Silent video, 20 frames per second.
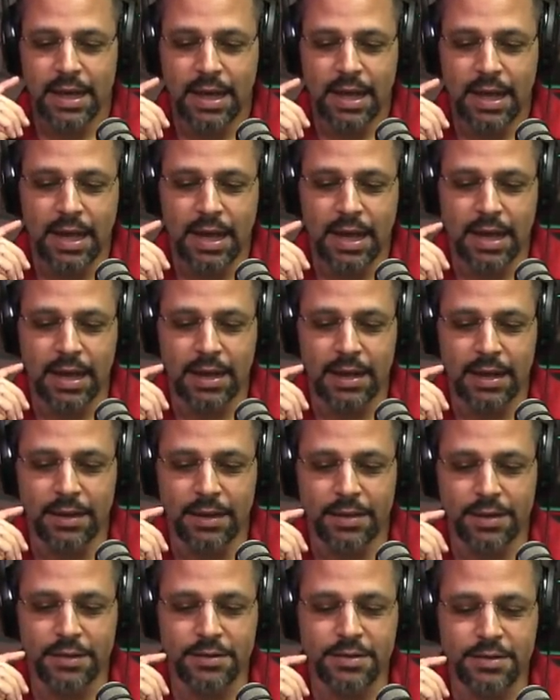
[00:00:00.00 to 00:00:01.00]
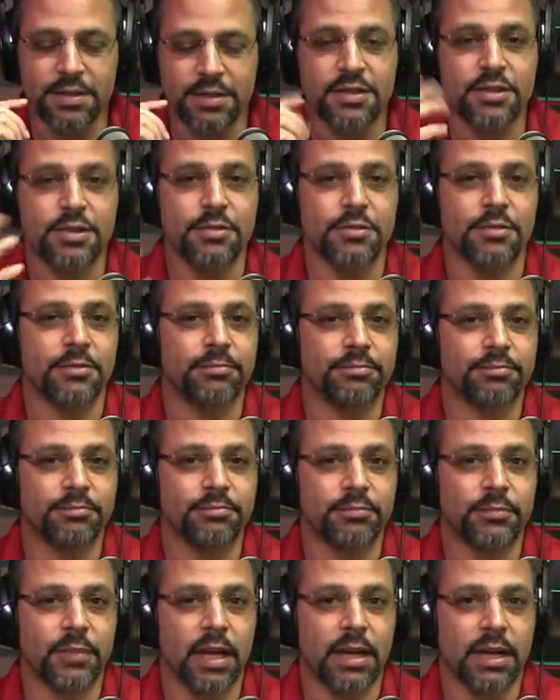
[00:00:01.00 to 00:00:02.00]
there's a student,
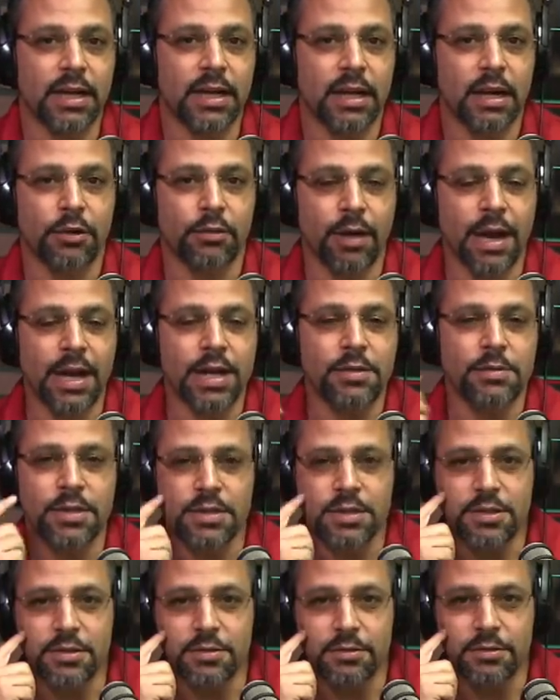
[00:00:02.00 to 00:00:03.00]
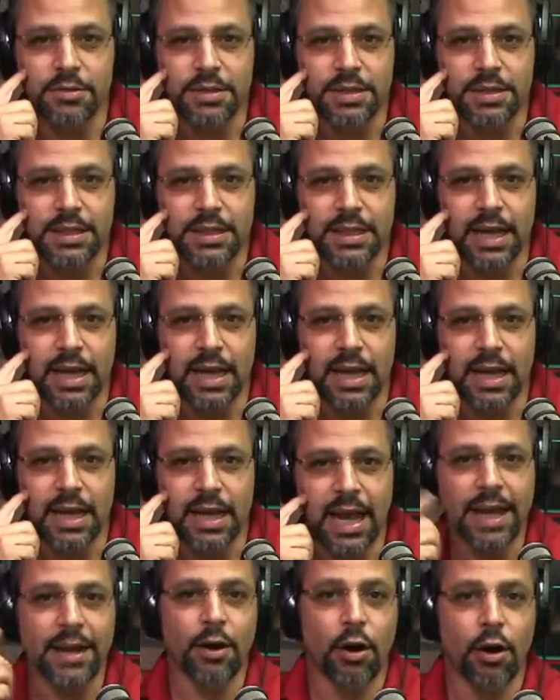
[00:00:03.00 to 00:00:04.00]
a graduate student
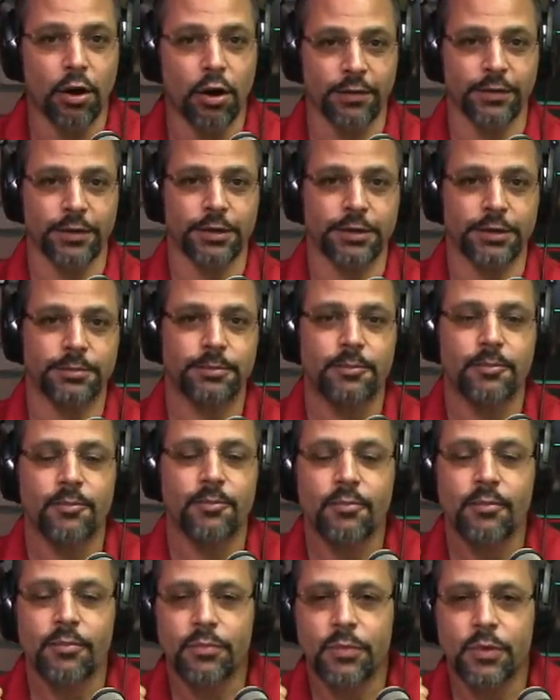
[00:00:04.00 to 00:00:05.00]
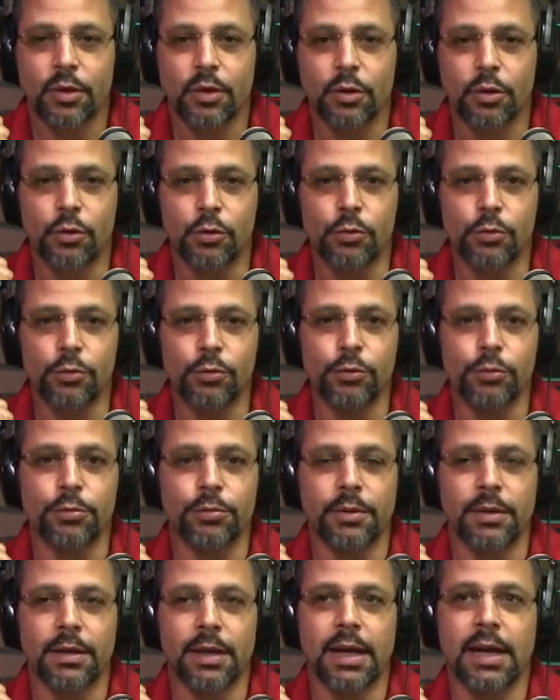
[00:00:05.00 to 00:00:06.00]
at Harvard
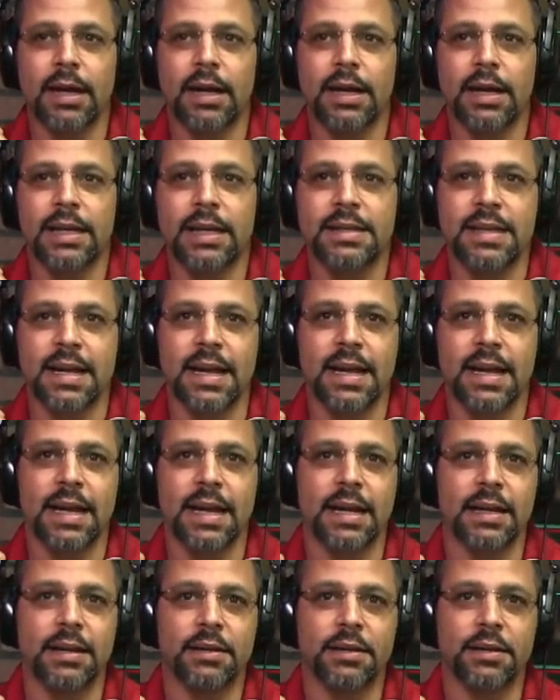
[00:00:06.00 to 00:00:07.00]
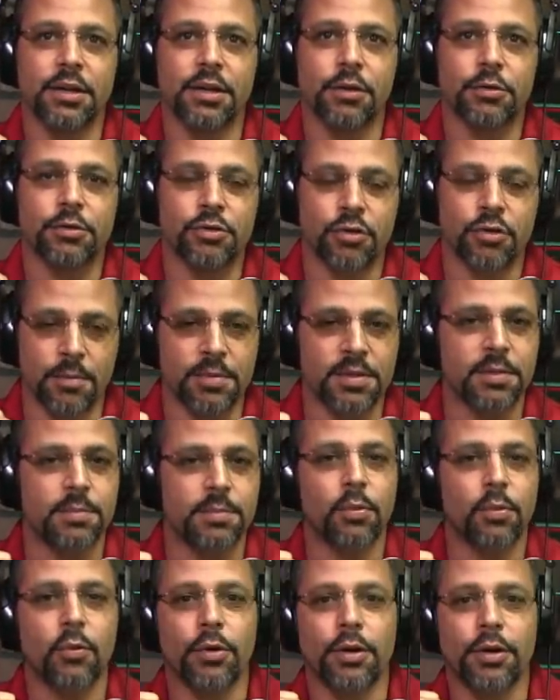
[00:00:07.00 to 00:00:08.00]
who is a, you know, Trump
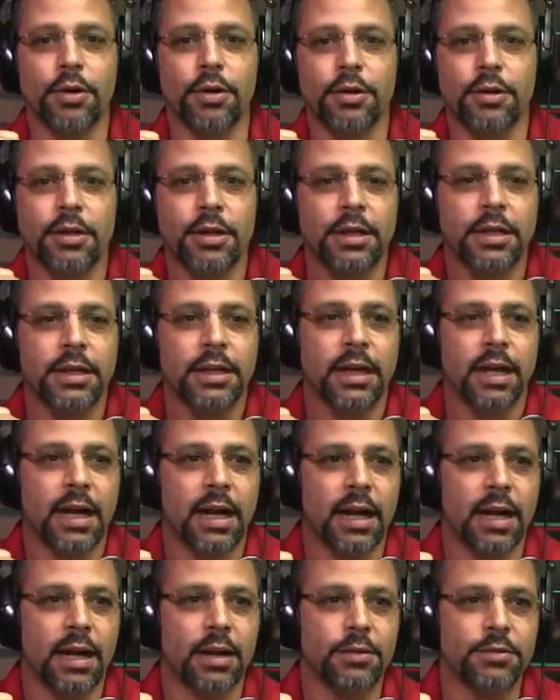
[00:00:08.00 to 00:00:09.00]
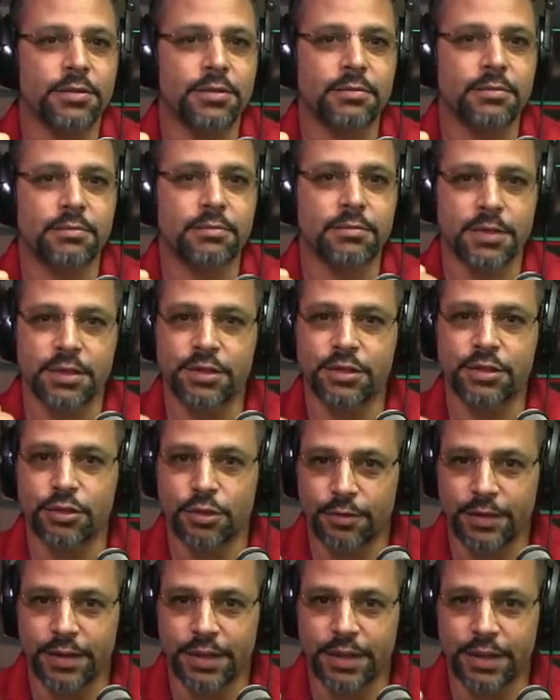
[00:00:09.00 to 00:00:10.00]
supporter, who's
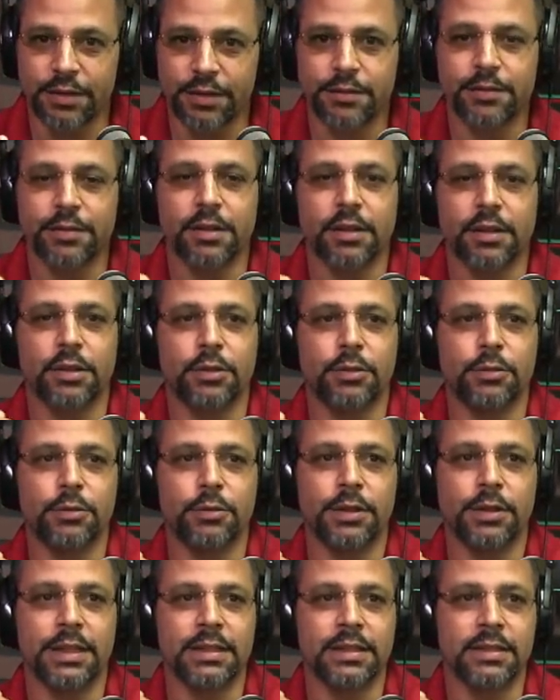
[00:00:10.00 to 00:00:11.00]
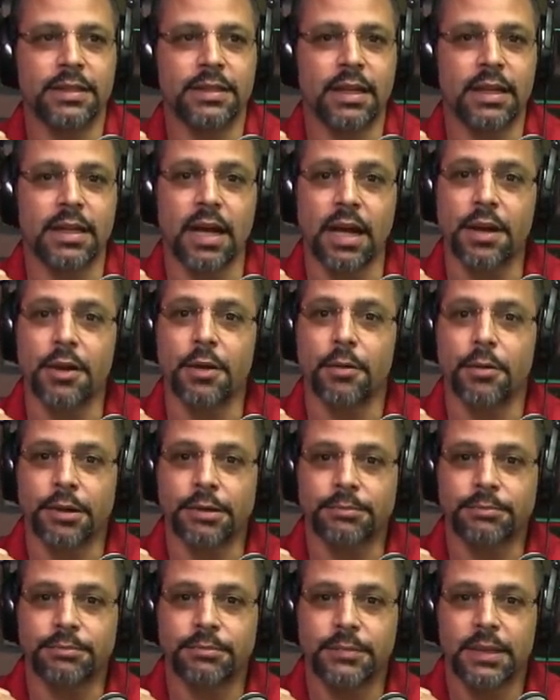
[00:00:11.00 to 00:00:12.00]
conservative, who is a gun owner.
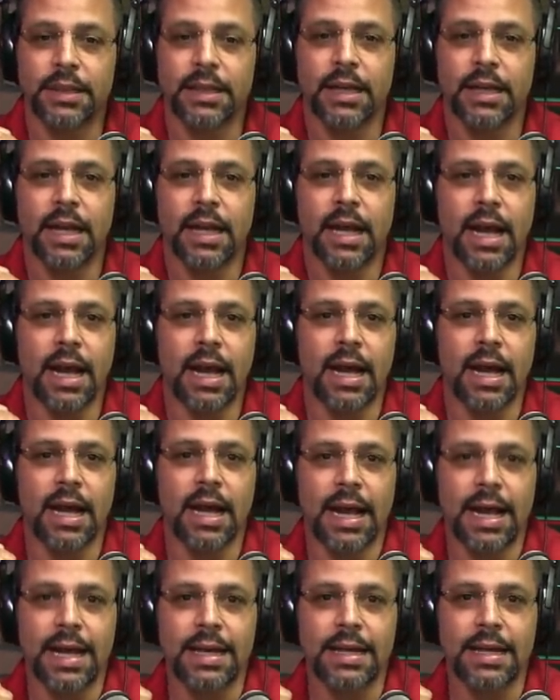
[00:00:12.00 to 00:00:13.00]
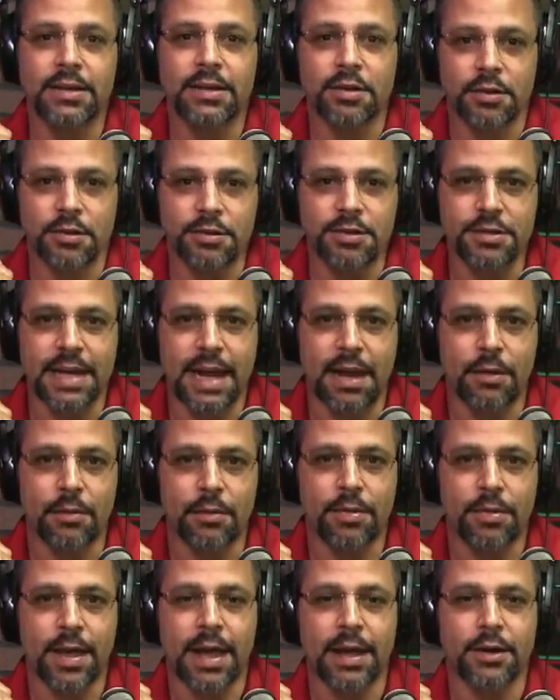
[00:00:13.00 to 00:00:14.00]
And it turns
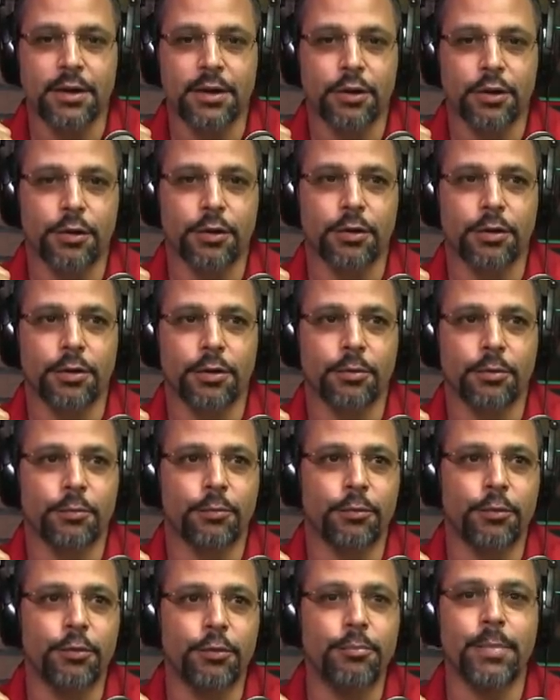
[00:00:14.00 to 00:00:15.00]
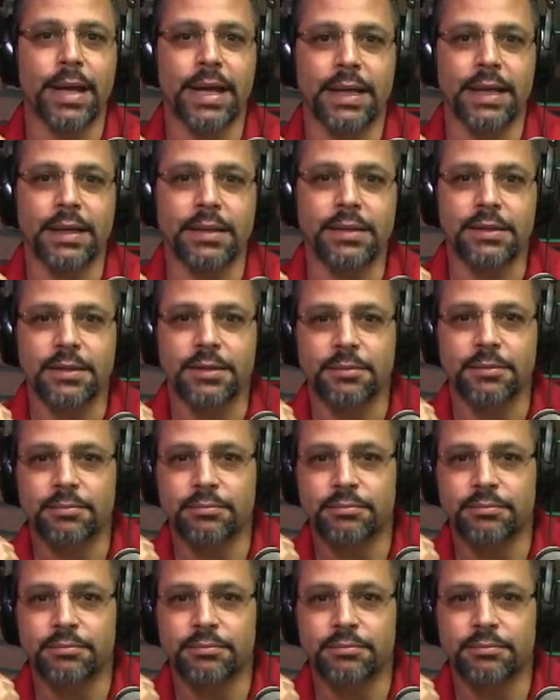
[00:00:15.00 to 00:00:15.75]
out that her roommates